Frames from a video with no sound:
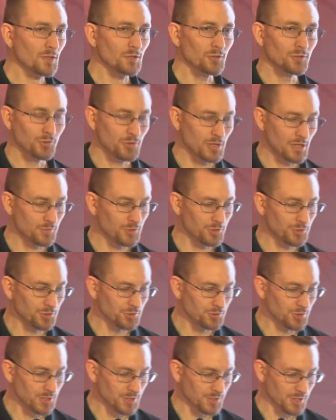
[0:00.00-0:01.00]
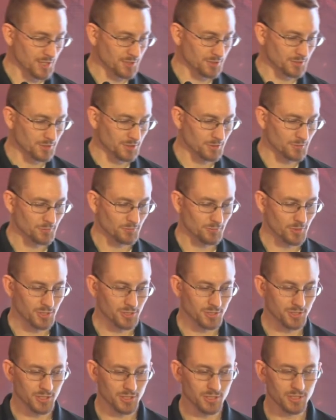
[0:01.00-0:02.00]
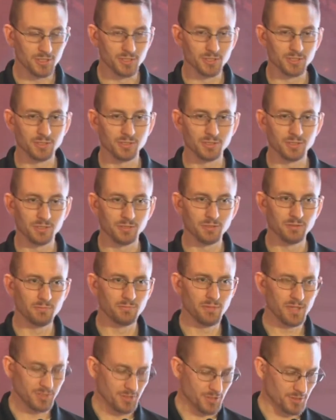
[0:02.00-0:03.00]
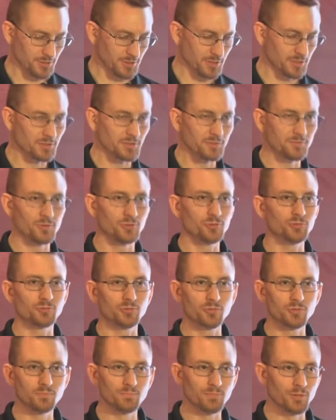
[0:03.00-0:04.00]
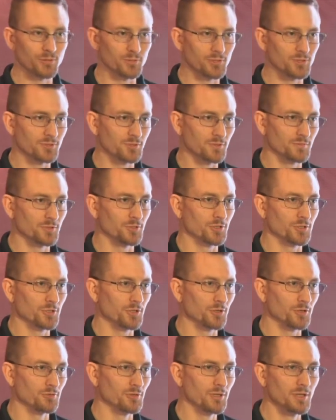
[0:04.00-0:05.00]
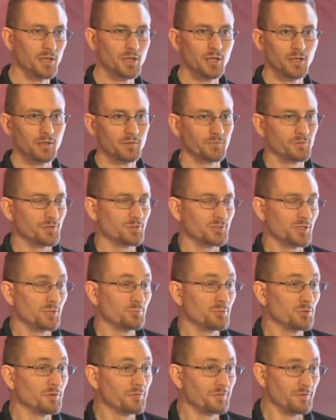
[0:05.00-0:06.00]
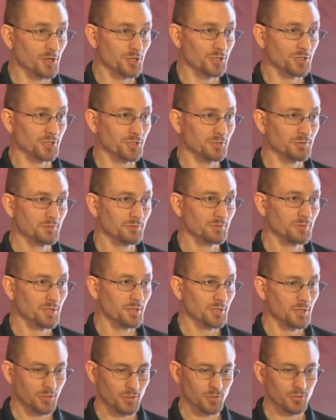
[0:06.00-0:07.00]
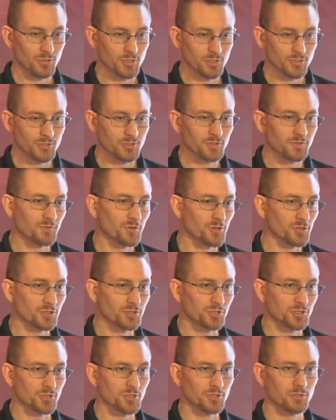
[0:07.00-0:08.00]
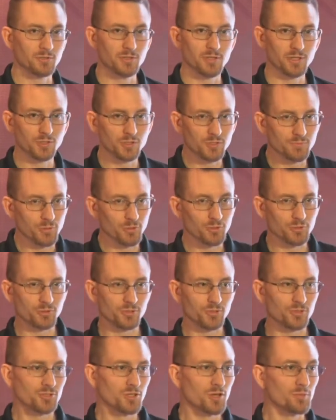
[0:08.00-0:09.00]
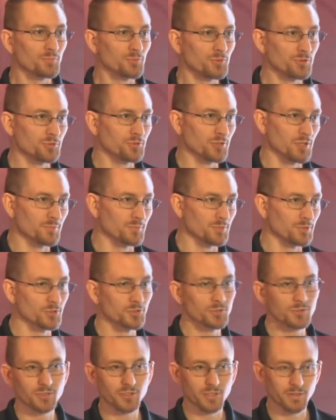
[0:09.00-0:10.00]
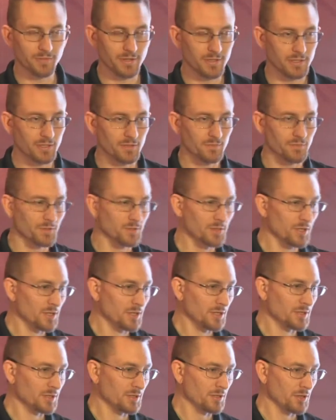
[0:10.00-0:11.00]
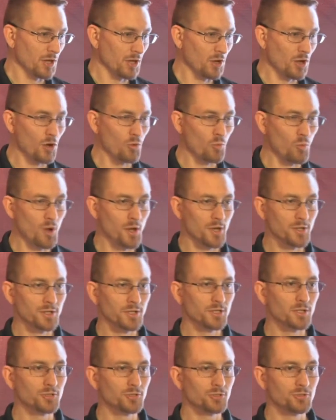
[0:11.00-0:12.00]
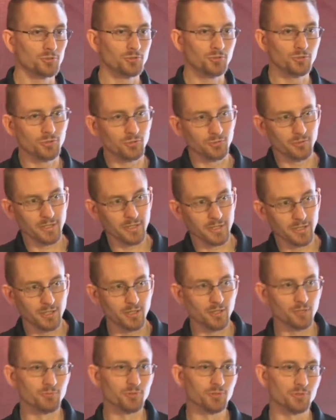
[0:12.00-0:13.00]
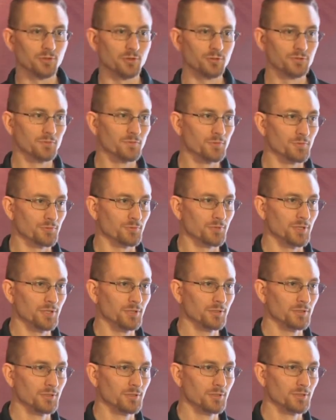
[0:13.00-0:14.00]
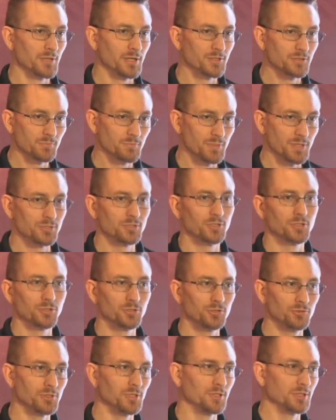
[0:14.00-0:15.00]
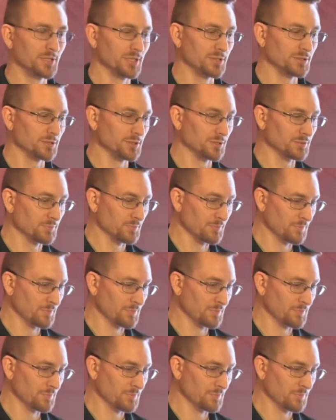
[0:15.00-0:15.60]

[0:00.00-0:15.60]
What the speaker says: You have your unit testing, which is basically individual components of your code. For example, a function. Does this function that's supposed to sum two numbers, if I give it a 1 and a 2, do I get a result of 3? That's basic unit testing.